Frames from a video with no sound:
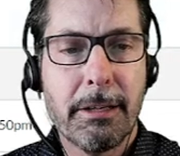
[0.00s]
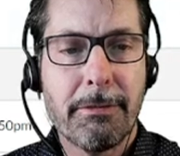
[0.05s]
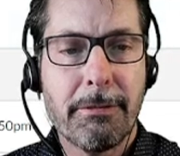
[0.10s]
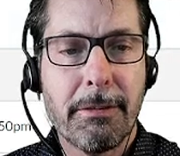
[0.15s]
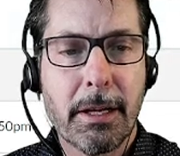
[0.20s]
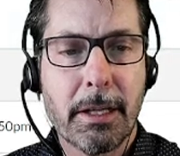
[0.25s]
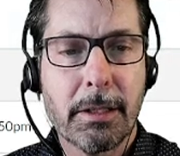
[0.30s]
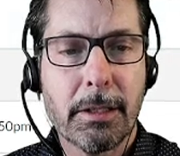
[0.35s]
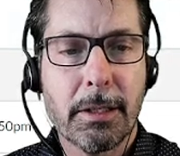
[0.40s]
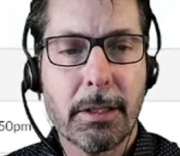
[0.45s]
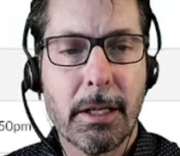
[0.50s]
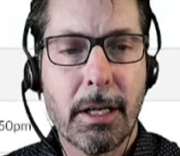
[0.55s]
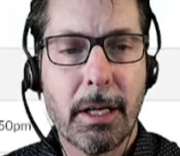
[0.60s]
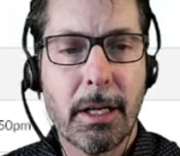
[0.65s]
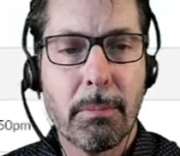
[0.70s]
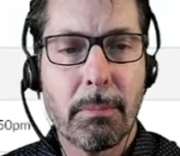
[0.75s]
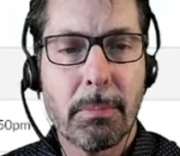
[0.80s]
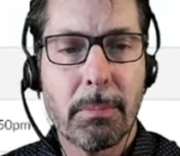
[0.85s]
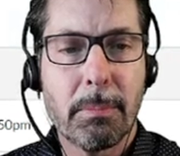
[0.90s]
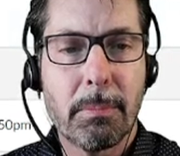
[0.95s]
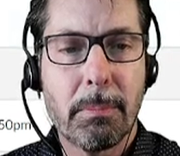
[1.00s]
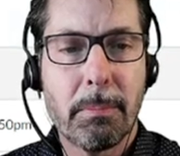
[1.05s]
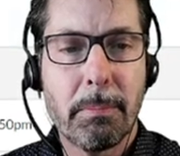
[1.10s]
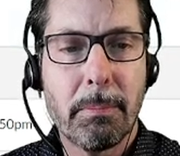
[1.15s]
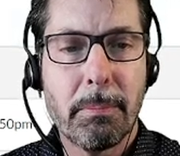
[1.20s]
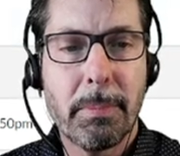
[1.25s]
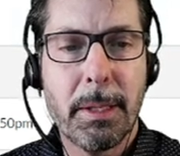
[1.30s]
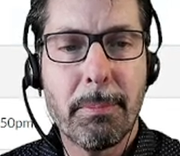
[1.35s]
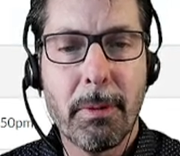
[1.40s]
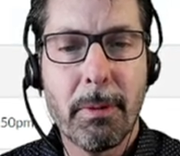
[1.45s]
If I click on
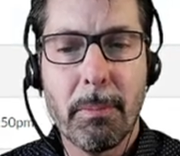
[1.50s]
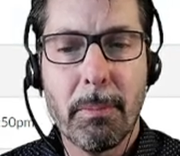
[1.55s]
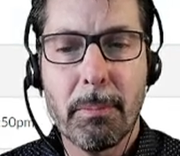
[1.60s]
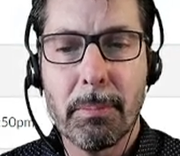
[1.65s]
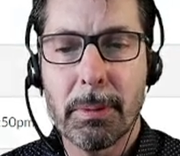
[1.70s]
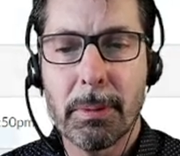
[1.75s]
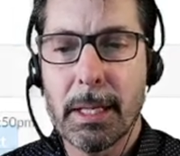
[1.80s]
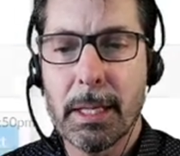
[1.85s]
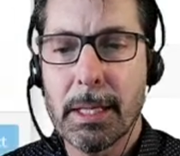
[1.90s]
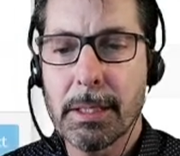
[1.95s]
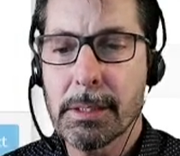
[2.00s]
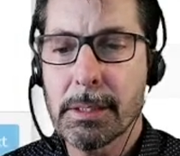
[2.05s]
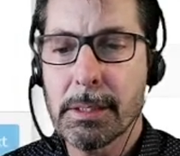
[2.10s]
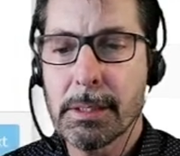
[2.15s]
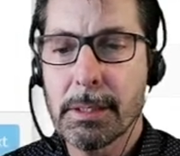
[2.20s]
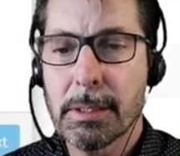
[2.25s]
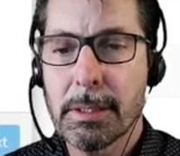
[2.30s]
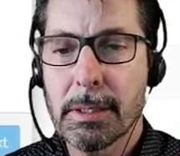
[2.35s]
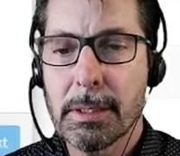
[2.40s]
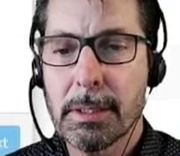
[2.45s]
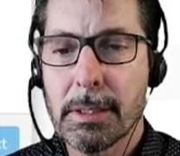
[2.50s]
People Plus,